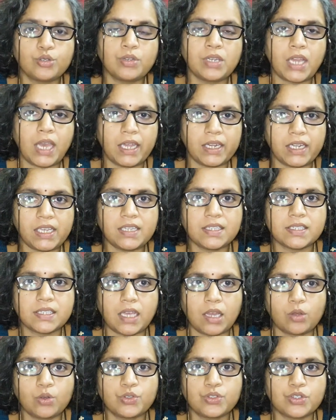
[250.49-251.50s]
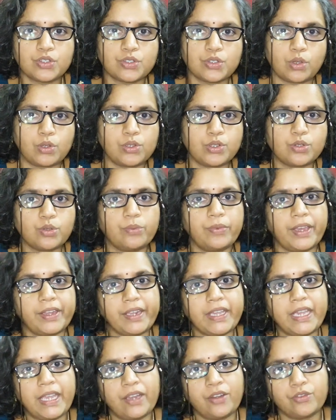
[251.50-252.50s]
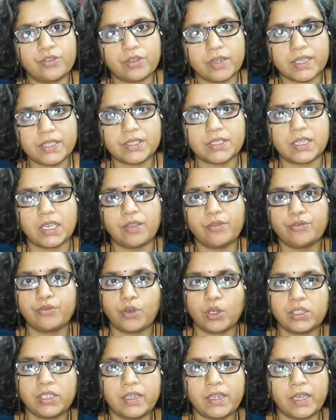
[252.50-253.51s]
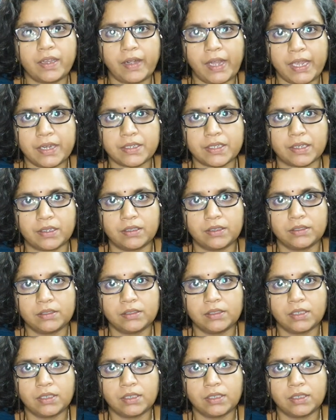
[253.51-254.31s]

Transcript: to Nani's house is also very interesting for the narrator.